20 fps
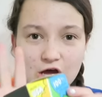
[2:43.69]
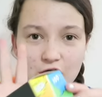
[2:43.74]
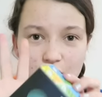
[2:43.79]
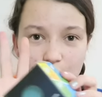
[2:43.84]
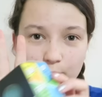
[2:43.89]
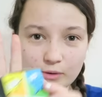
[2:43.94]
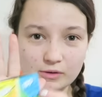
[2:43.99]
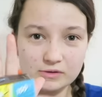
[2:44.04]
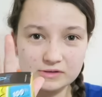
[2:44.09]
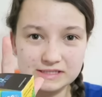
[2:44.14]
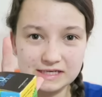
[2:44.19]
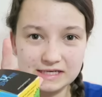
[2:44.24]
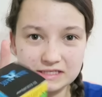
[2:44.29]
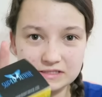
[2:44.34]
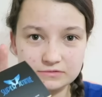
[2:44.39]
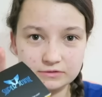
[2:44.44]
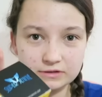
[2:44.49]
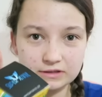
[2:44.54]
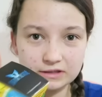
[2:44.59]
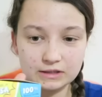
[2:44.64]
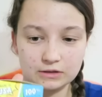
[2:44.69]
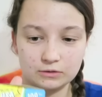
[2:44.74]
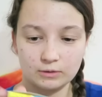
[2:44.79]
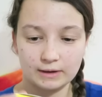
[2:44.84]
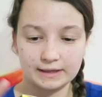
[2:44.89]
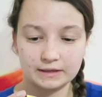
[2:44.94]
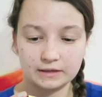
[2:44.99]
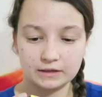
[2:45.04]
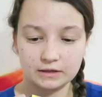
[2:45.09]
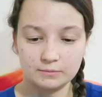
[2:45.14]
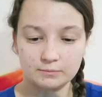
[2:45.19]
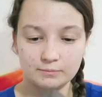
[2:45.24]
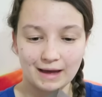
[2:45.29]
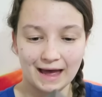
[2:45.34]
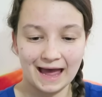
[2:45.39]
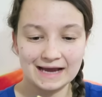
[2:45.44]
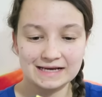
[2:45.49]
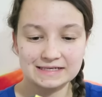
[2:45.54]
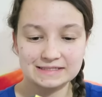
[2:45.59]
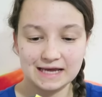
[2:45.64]
The box is really quite
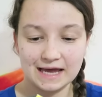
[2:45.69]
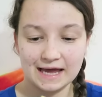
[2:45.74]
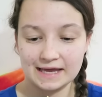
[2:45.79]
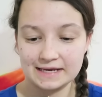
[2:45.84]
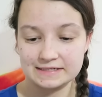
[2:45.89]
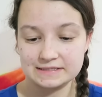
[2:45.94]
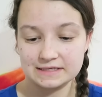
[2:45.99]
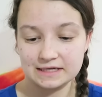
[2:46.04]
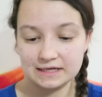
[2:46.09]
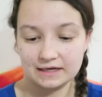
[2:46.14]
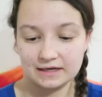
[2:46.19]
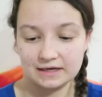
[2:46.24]
compact and